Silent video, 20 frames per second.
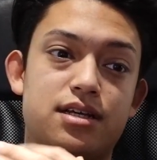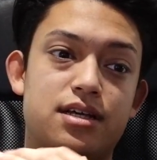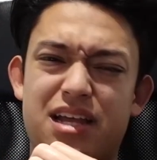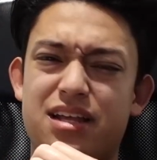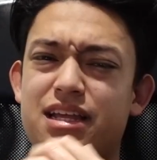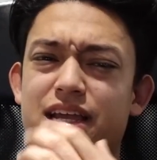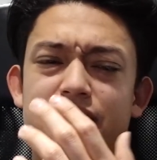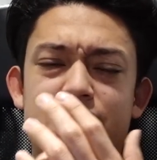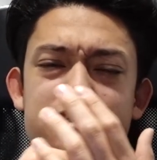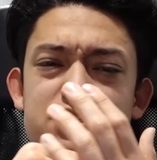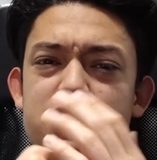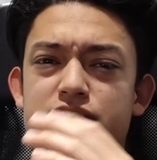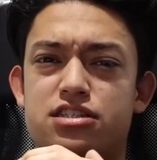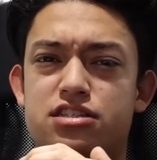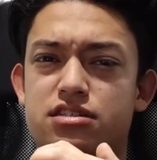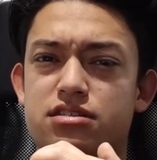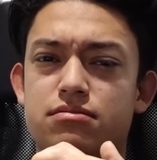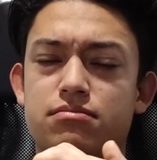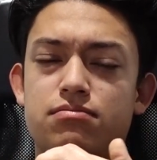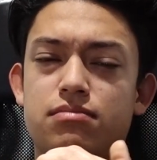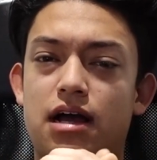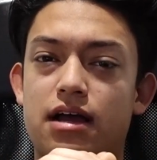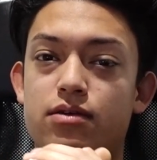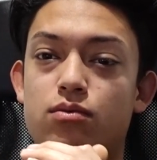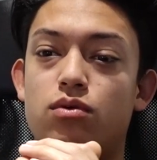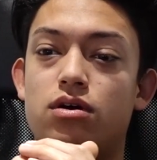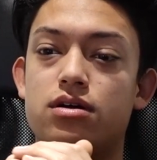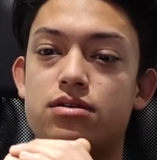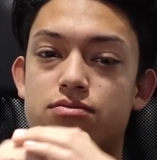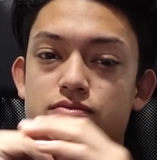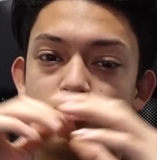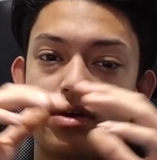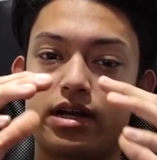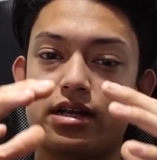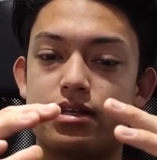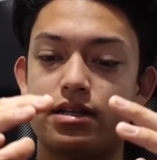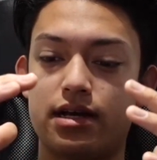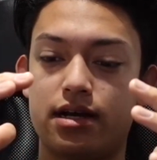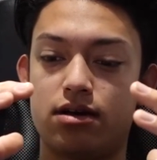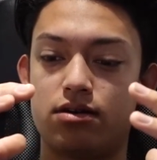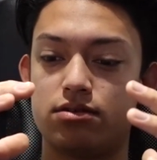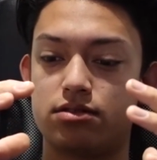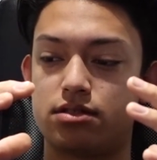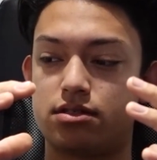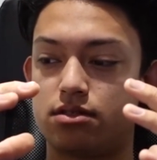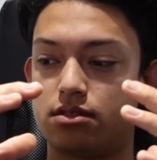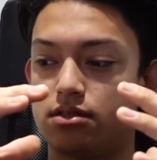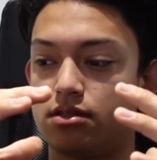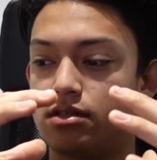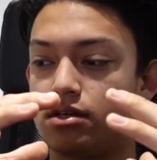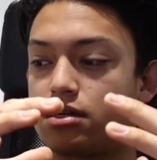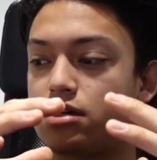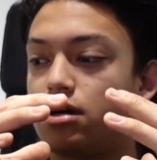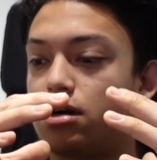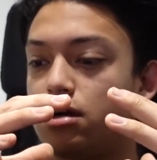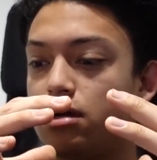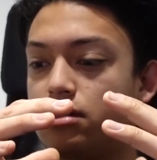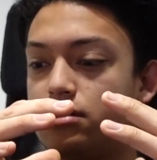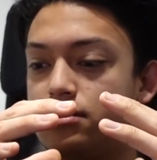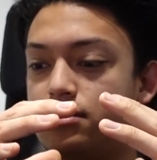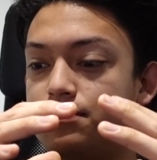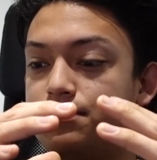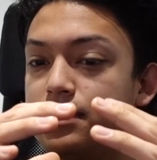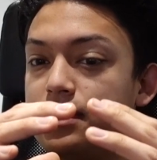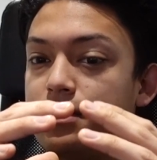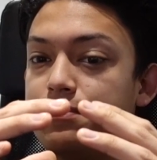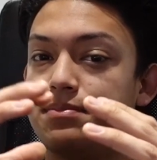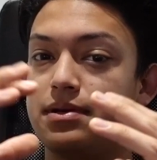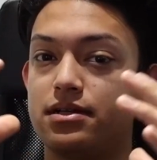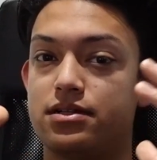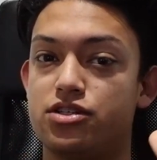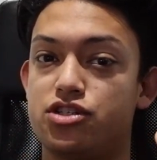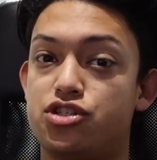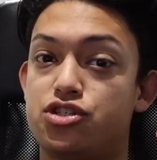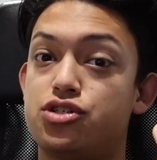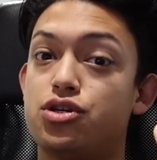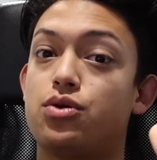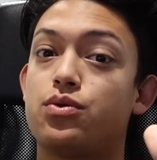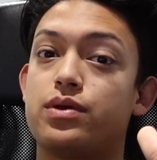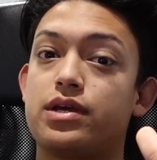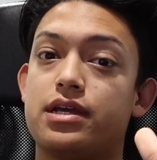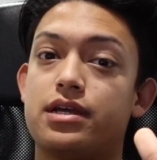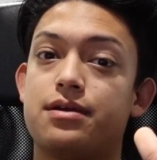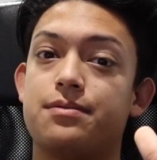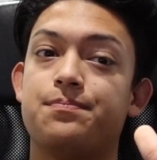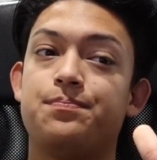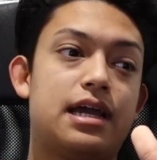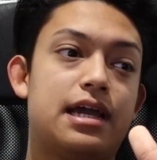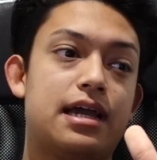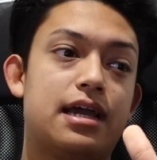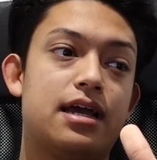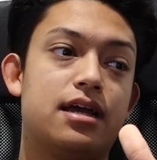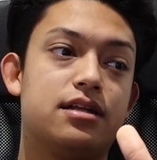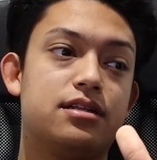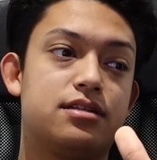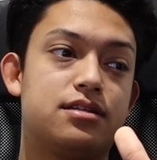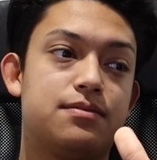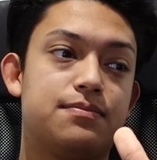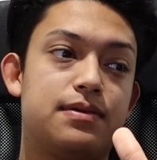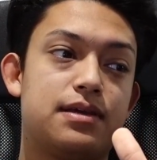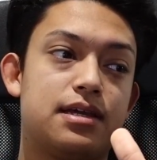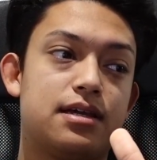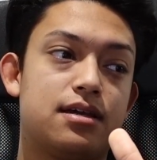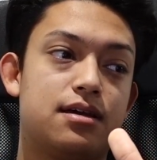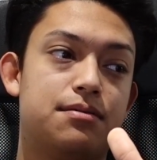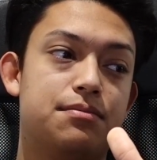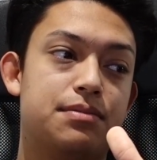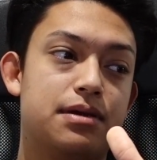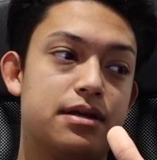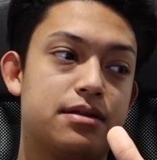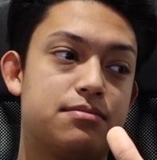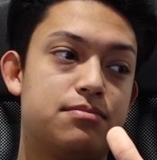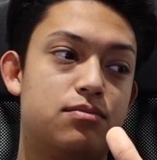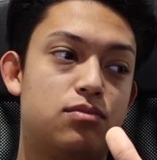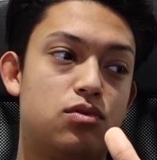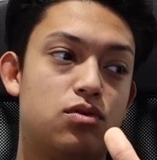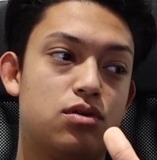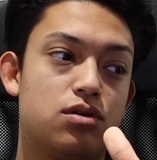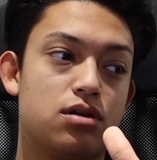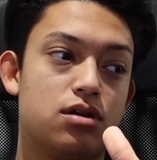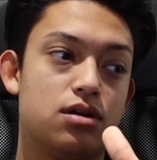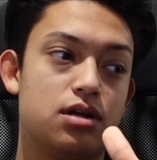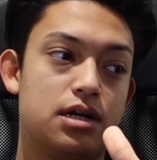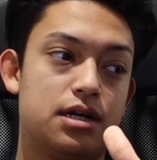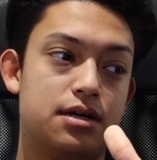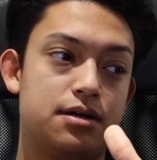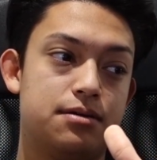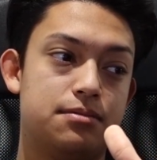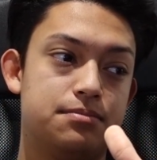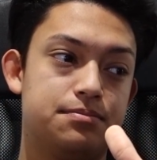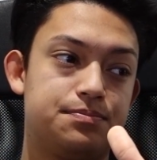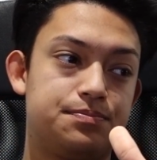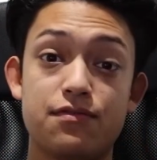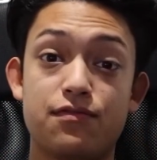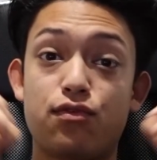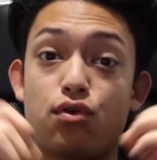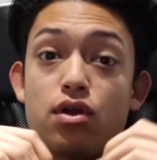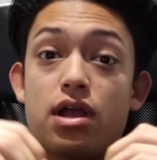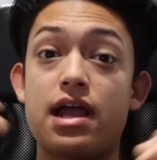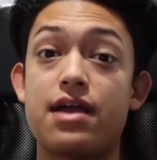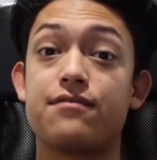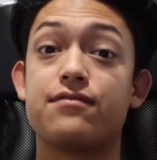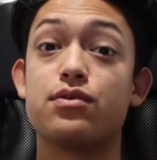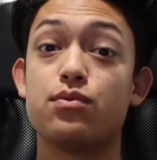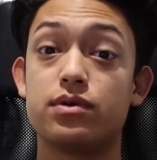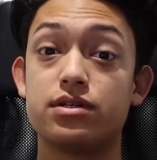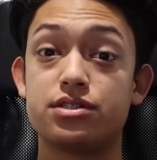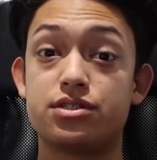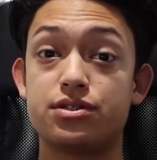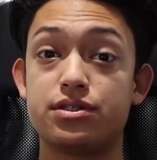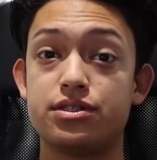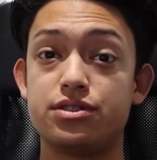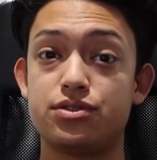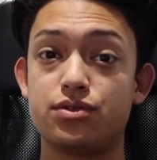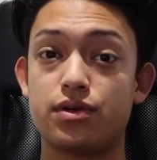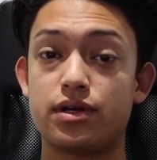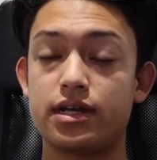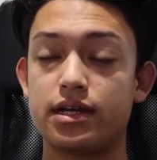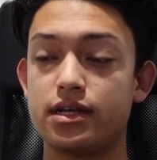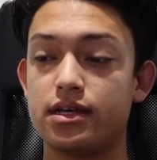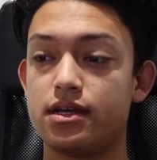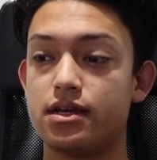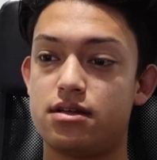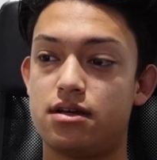And yeah, it's just, I want right now the car to be a bit showy and to be a bit more for everyone to enjoy.